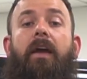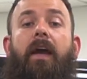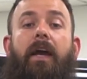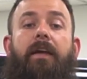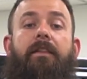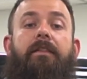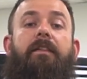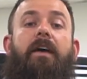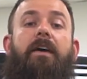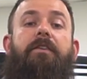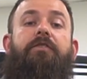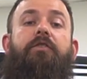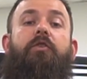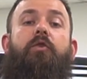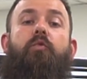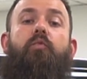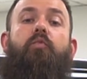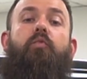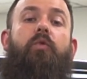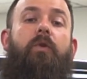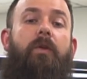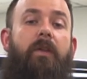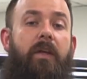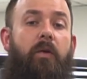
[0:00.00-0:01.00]
unless you
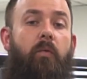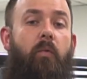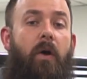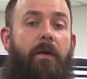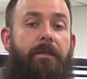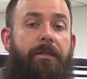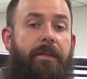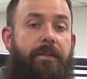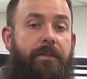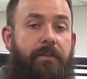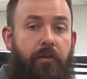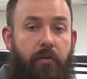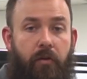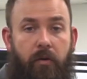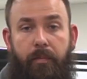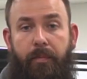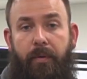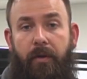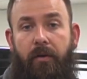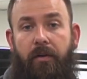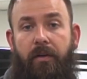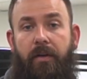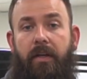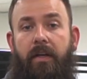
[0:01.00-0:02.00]
really want the
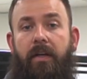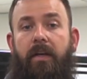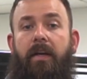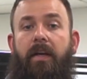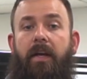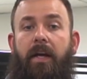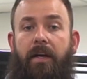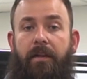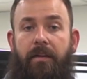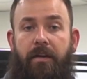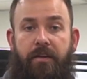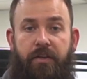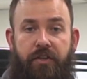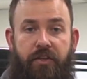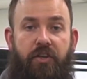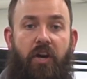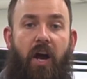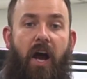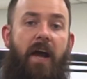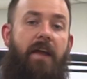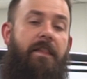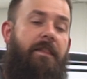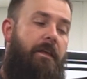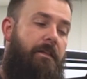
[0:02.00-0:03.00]
durability and the
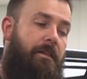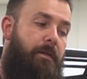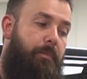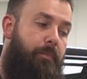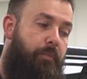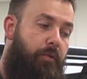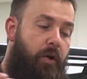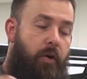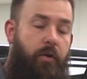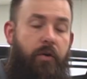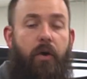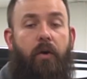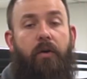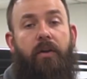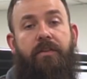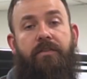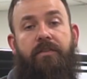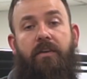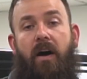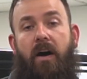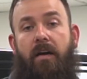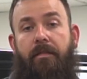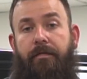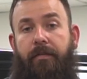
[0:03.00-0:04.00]
shine that the pro
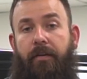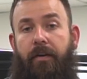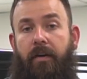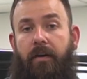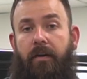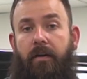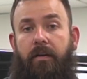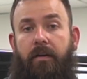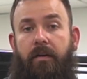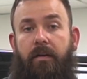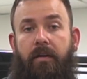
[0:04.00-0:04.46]
coatings offer.